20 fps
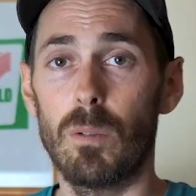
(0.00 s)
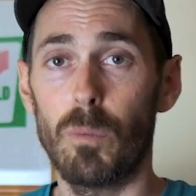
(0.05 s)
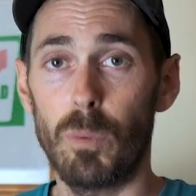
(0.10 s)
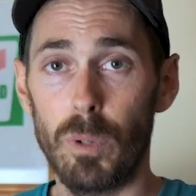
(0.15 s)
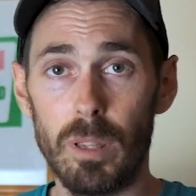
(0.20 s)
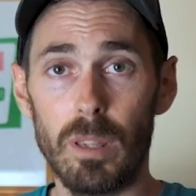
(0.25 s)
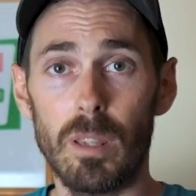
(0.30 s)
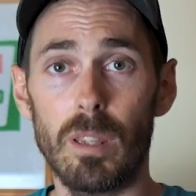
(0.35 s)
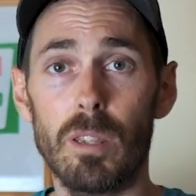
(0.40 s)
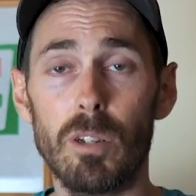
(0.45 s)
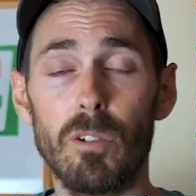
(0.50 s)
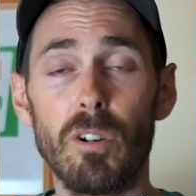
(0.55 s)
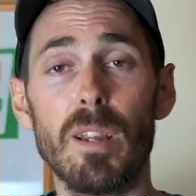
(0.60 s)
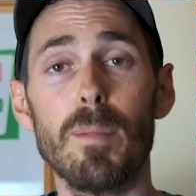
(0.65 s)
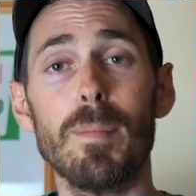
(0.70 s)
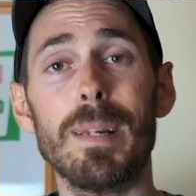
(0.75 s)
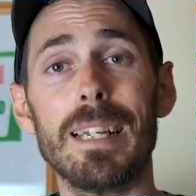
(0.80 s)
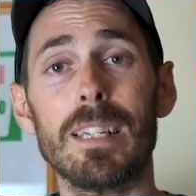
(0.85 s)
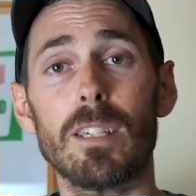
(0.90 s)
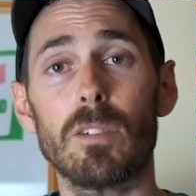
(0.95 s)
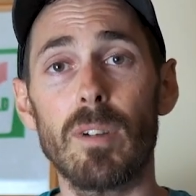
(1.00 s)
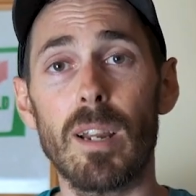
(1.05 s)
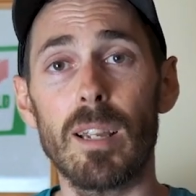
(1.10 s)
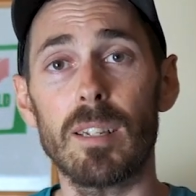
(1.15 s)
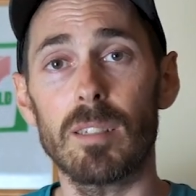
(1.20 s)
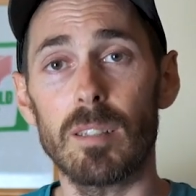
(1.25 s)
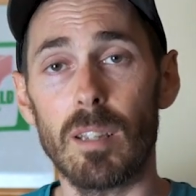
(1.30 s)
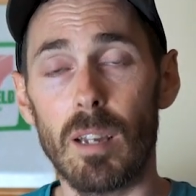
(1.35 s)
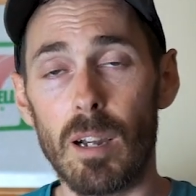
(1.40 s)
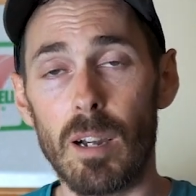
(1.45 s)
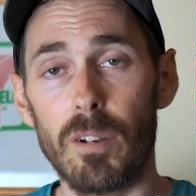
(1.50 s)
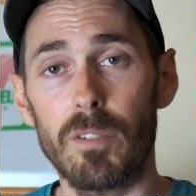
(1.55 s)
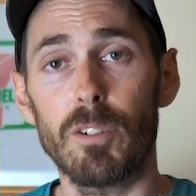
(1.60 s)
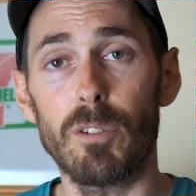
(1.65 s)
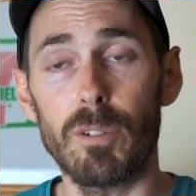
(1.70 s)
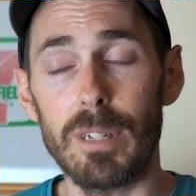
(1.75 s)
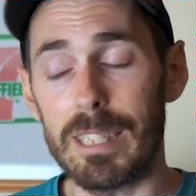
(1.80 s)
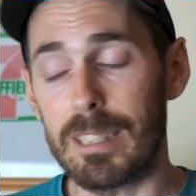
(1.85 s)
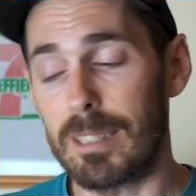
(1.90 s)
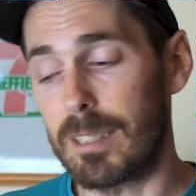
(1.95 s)
with the 3 minutes rest
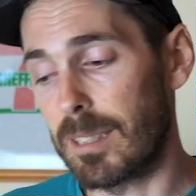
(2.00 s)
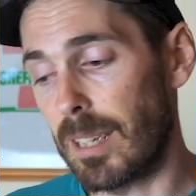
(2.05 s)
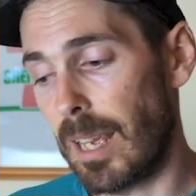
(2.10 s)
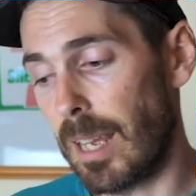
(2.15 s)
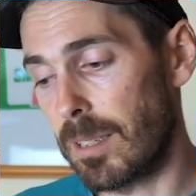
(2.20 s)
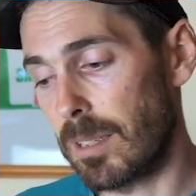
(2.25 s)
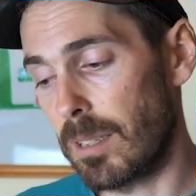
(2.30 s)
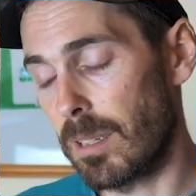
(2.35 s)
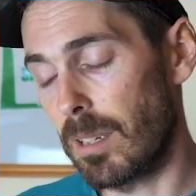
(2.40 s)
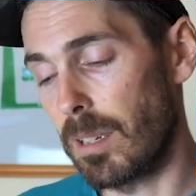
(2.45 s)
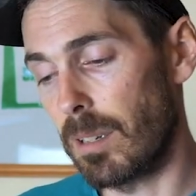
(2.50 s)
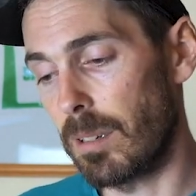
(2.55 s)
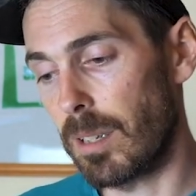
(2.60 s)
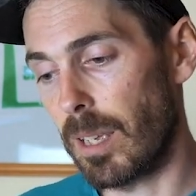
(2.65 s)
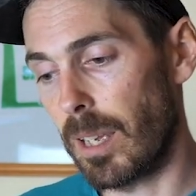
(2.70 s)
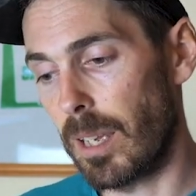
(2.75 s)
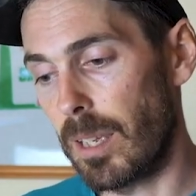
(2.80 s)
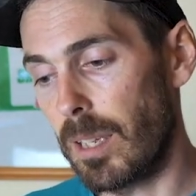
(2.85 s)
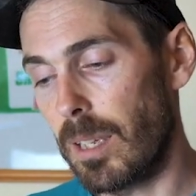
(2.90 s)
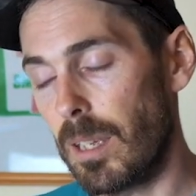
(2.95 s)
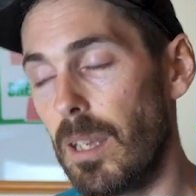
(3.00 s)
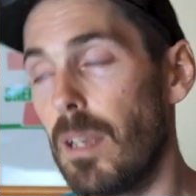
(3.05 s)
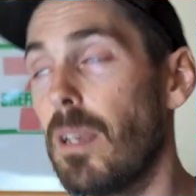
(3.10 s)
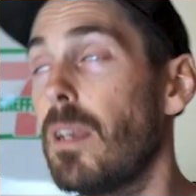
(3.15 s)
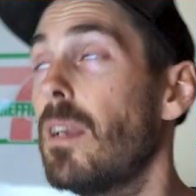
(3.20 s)
after each set, okay?